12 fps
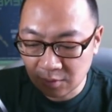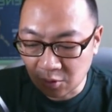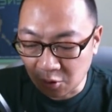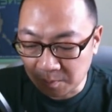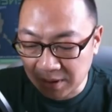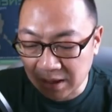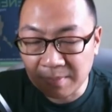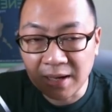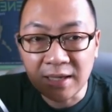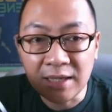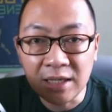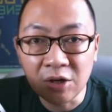Open
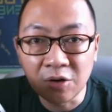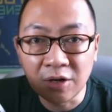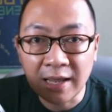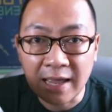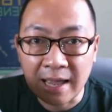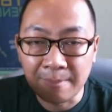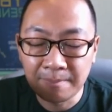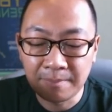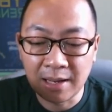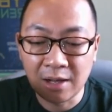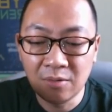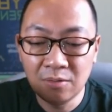my EON app
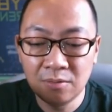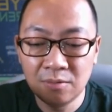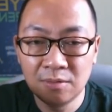now.